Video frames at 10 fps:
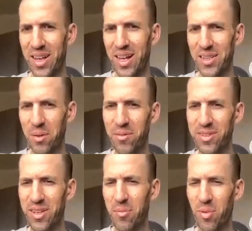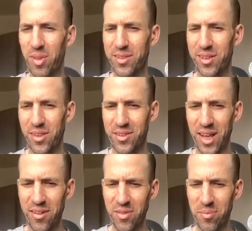some of his stuff more than his others i
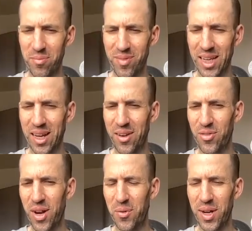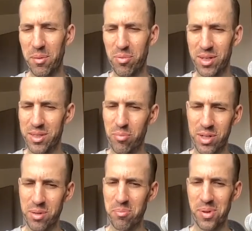haven't like i tried reading prison,
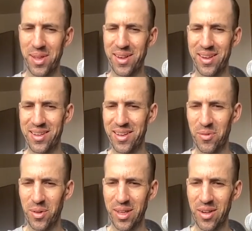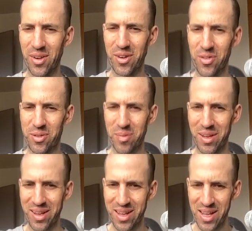prison pit it didn't really interest me
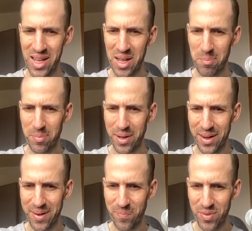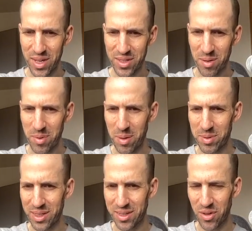but sometimes
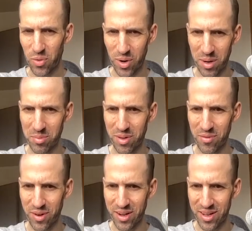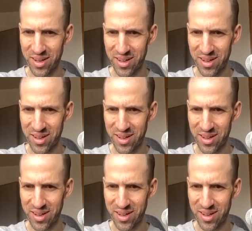he's incredibly funny